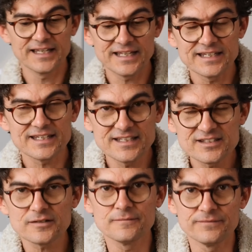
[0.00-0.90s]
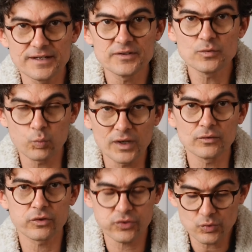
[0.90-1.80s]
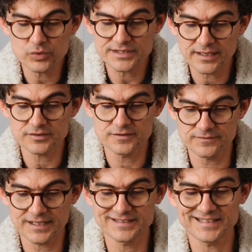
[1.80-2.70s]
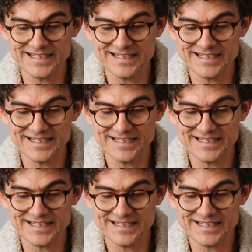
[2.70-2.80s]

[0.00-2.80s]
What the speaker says: It is a very well thought out device,